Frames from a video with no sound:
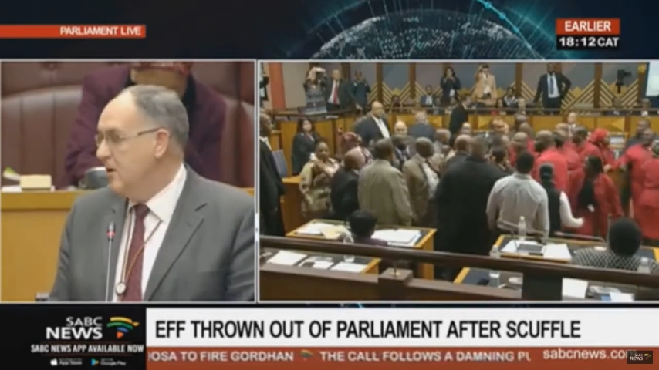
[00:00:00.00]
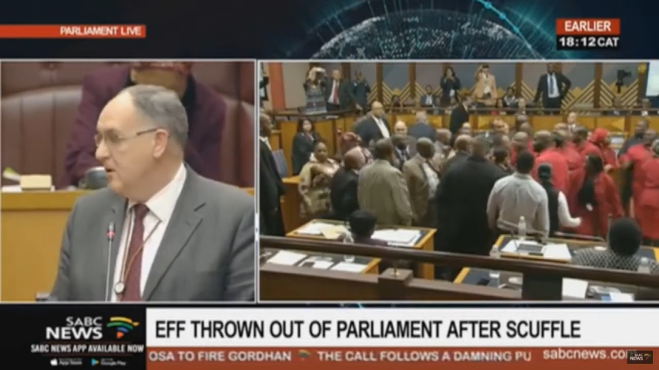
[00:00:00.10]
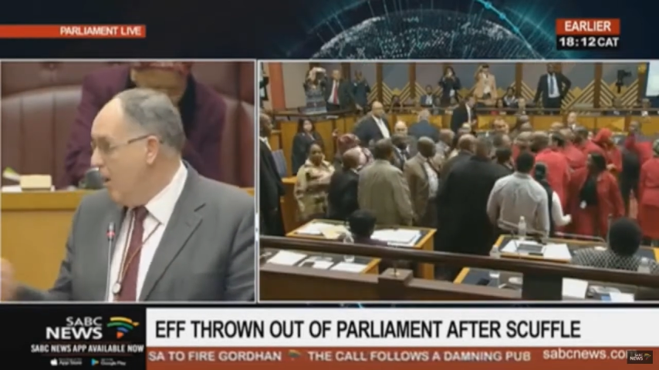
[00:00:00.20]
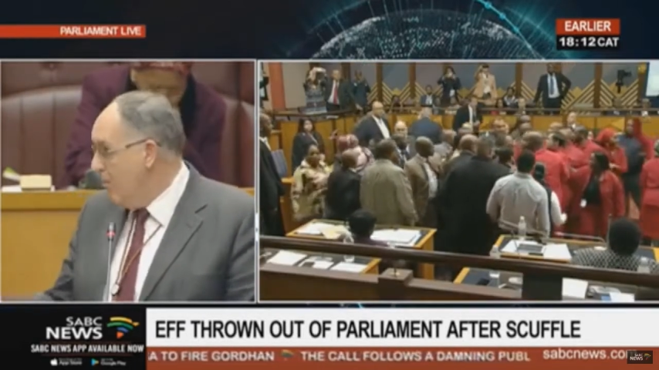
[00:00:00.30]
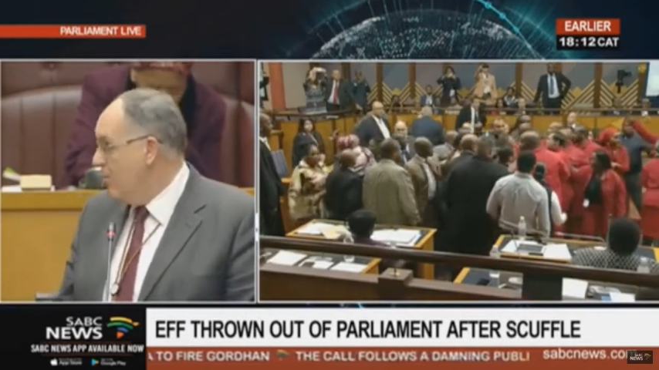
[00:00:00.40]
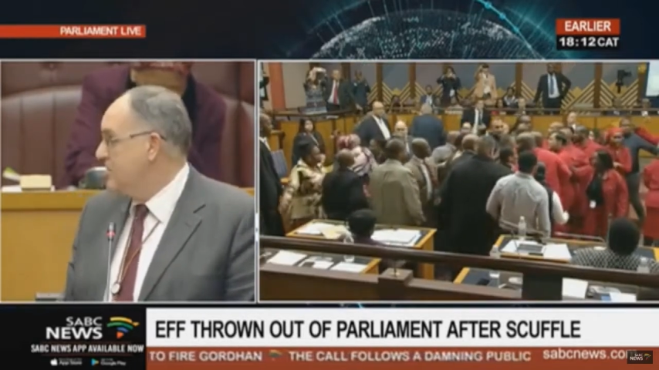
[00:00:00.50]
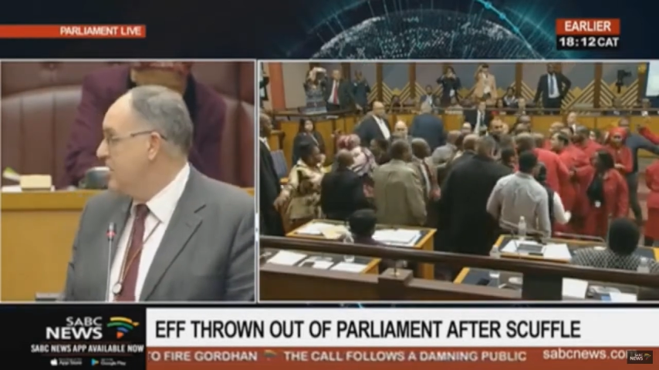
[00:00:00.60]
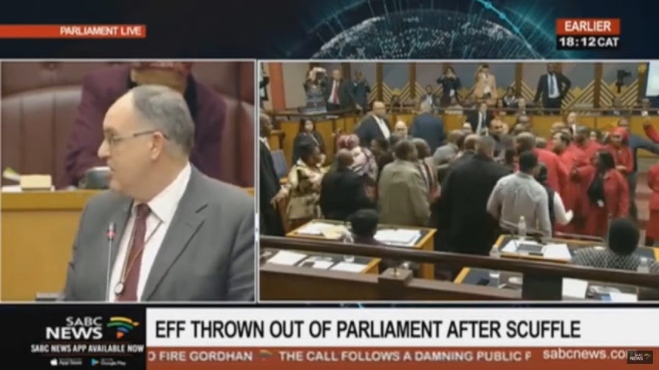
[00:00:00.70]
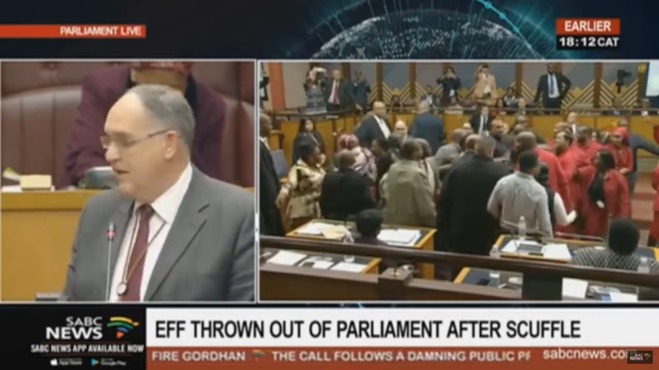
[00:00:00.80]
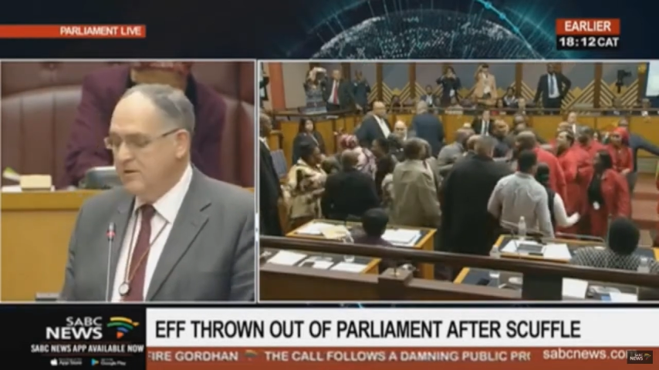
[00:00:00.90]
no more
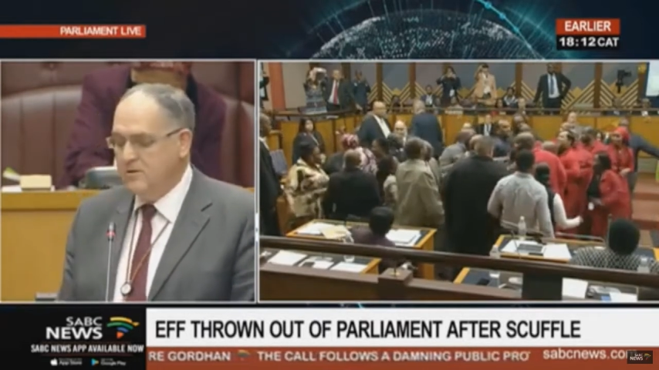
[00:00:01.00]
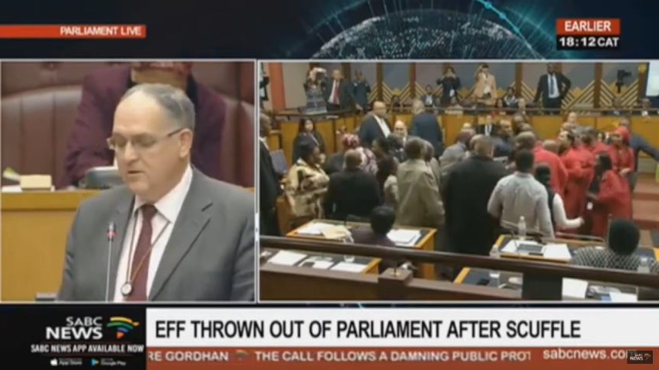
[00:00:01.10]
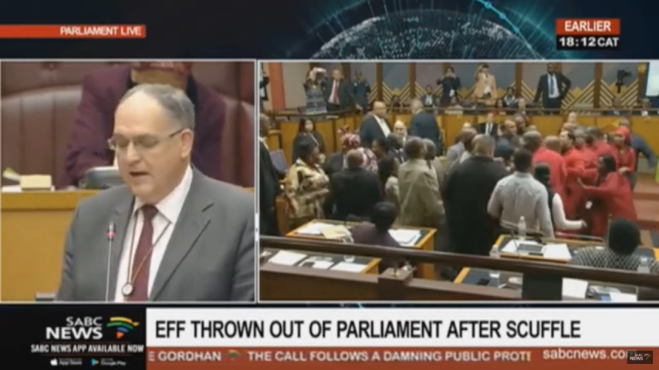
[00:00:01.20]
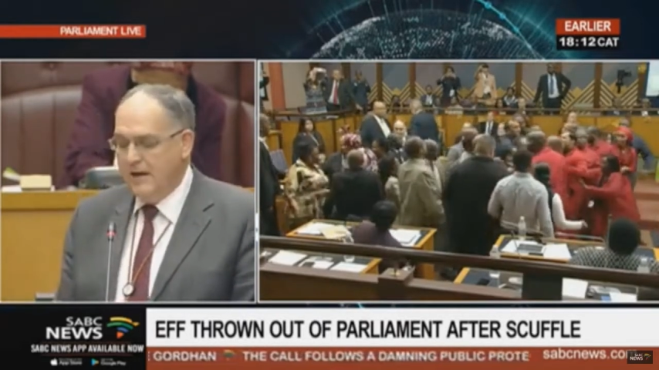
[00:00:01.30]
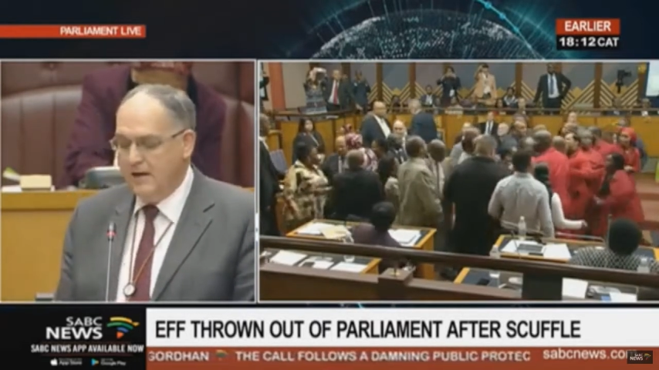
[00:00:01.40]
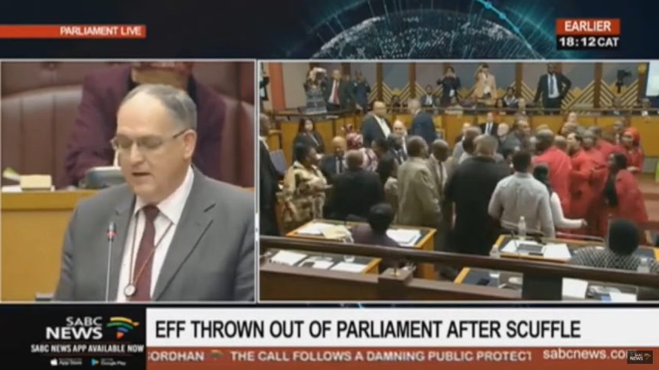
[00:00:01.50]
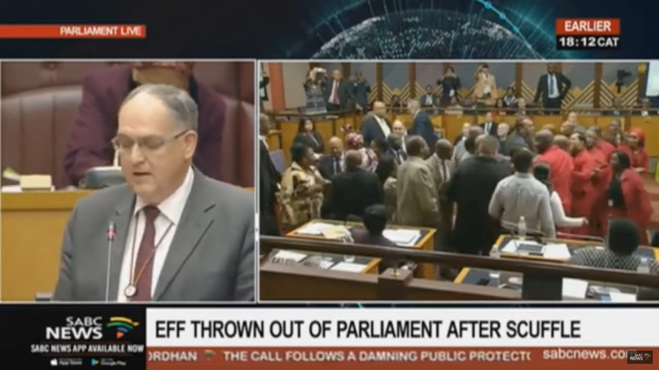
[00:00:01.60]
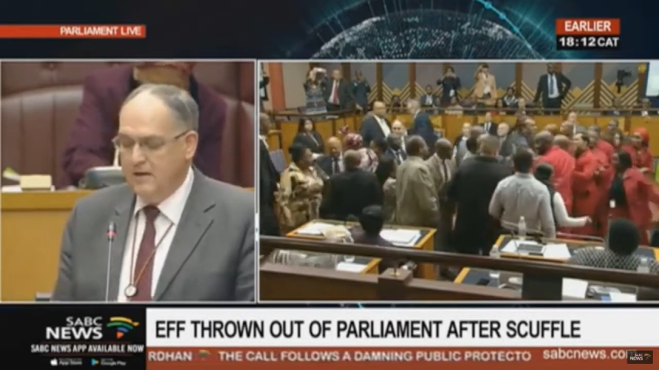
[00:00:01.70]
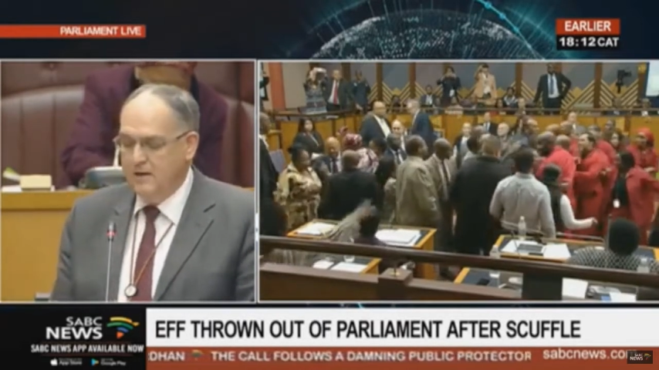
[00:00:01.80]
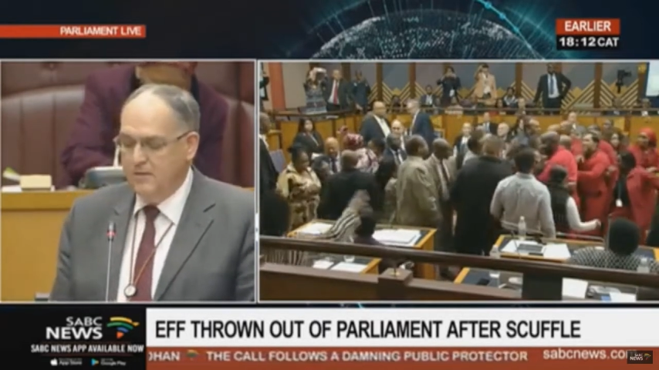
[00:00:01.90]
so than today,
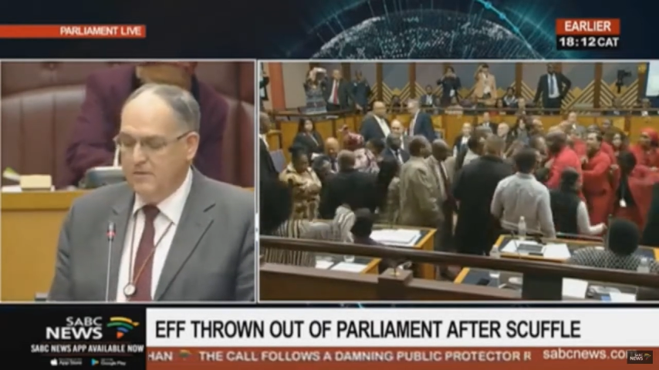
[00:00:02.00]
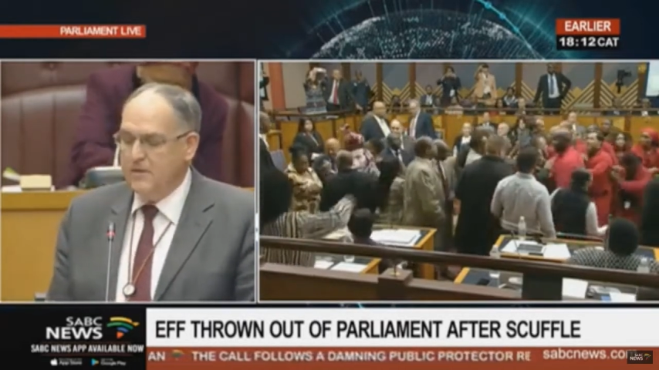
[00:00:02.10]
with